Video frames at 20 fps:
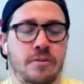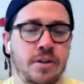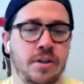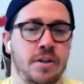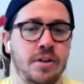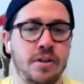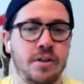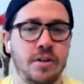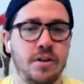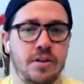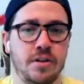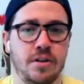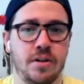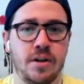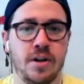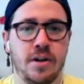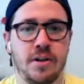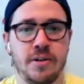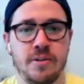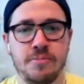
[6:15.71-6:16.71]
And
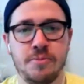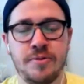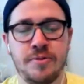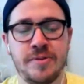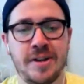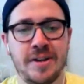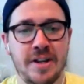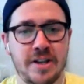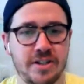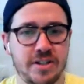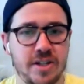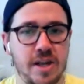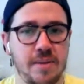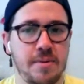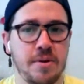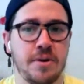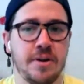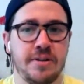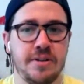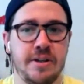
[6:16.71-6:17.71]
uh, moved on next game
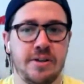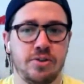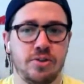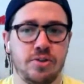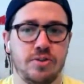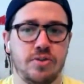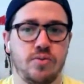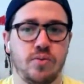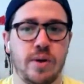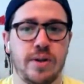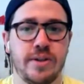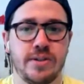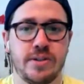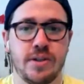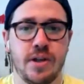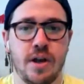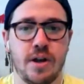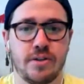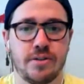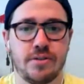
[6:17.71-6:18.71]
here. Got the Angels and Red
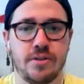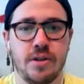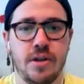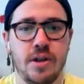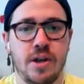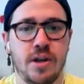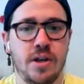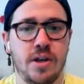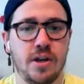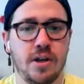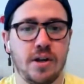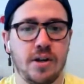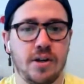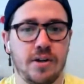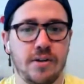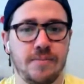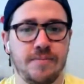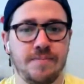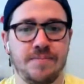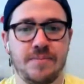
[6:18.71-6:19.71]
Sox. Mm.
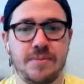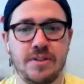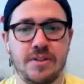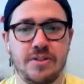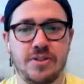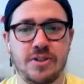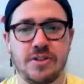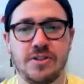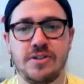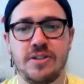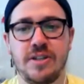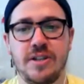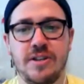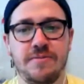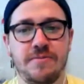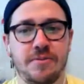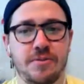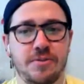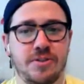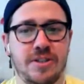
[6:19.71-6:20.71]
Uh,
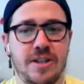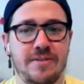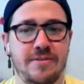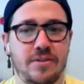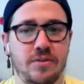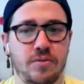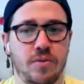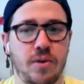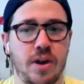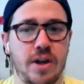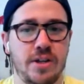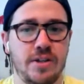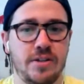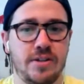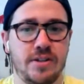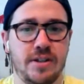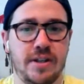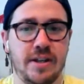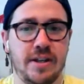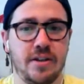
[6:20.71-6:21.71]
versus Steven Wright,
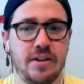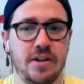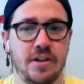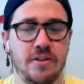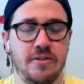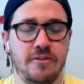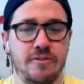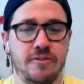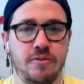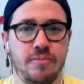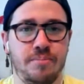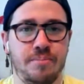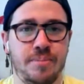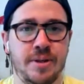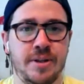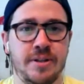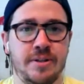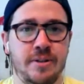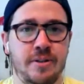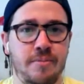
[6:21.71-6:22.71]
and uh,
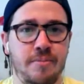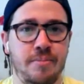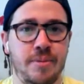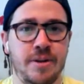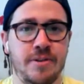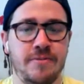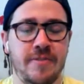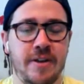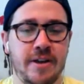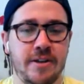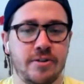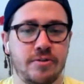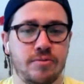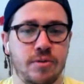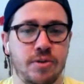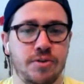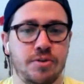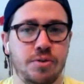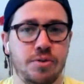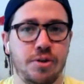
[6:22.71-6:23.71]
big big Vegas run
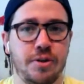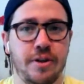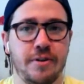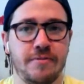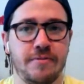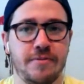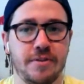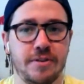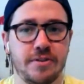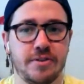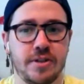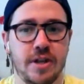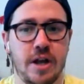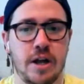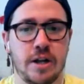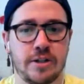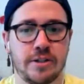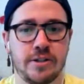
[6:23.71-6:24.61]
total there for the Sox.